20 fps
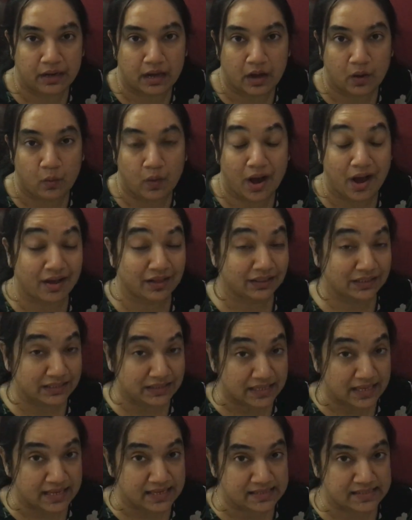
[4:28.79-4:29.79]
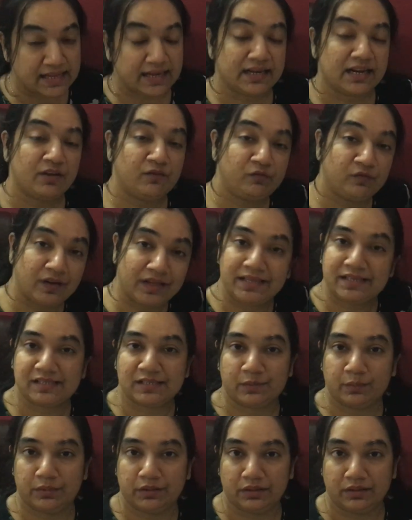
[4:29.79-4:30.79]
now are the things that are
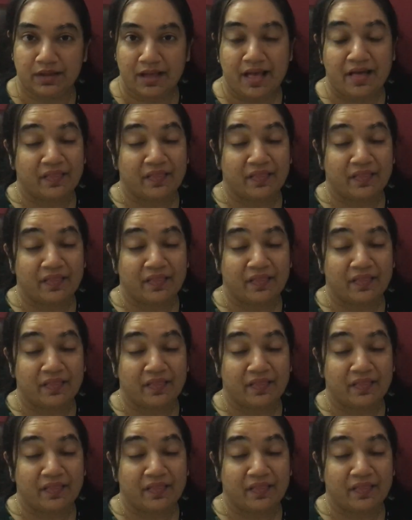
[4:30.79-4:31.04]
flexible.